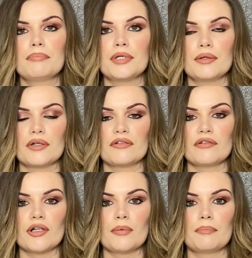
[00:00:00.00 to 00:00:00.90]

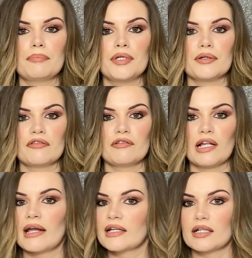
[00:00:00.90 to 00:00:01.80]
Beautiful, beautiful
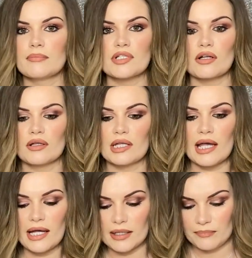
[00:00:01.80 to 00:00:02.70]
items on
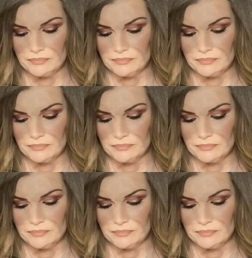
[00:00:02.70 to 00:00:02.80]
there.